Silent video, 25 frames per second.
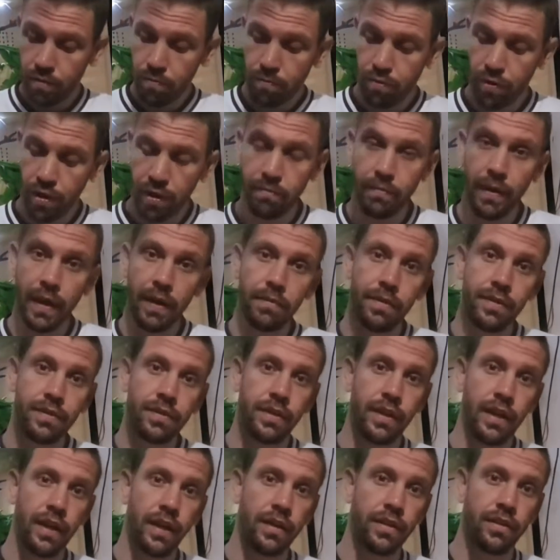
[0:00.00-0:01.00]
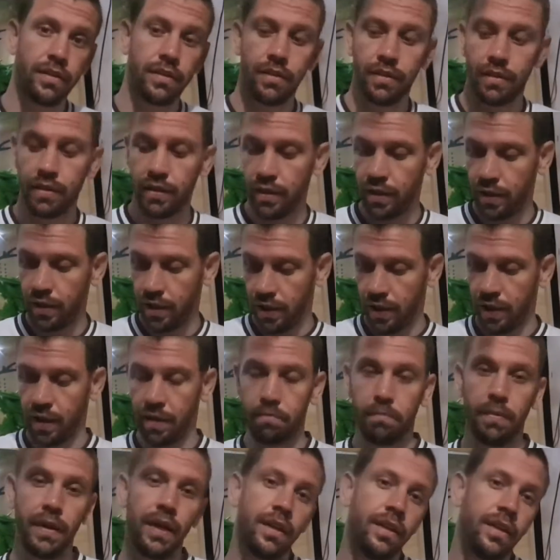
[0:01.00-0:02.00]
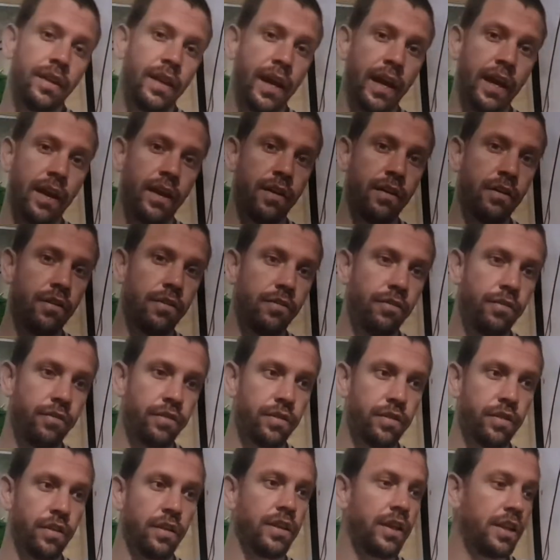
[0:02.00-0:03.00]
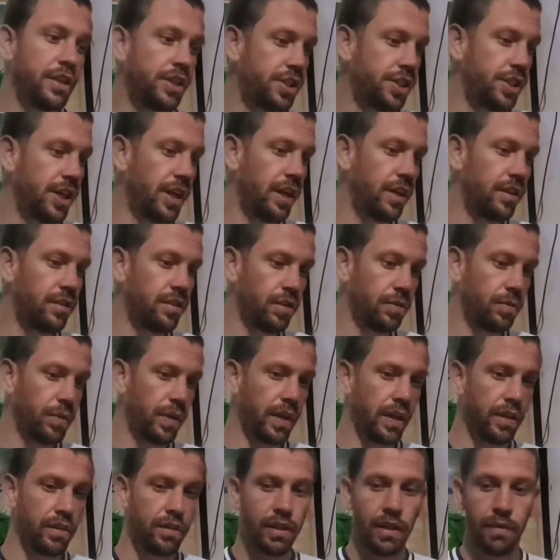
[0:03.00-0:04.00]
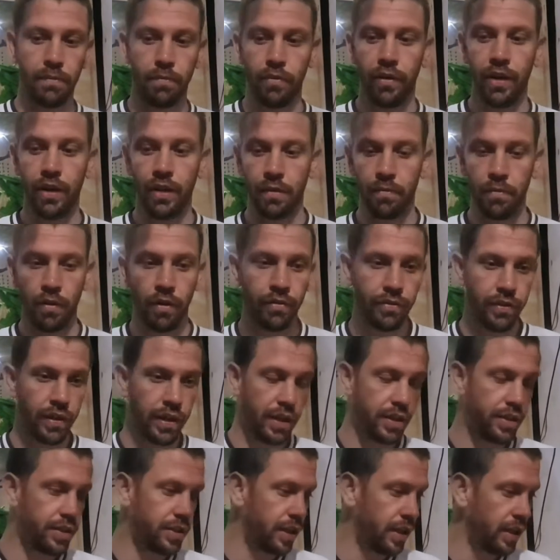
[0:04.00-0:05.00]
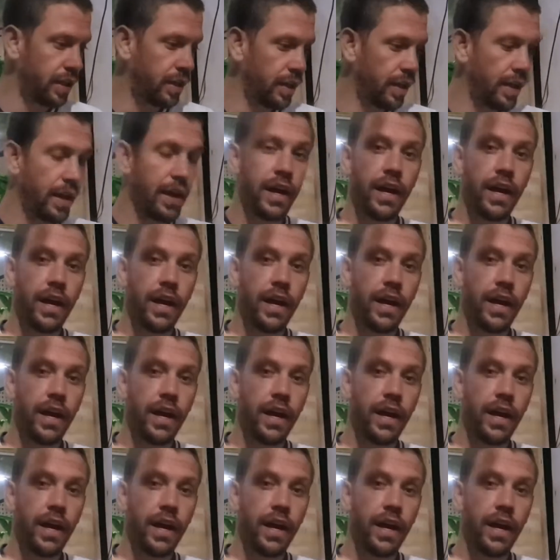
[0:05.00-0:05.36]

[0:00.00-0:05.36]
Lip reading: putting baby snakes in a big tank till they shed so we can separate them after they shed,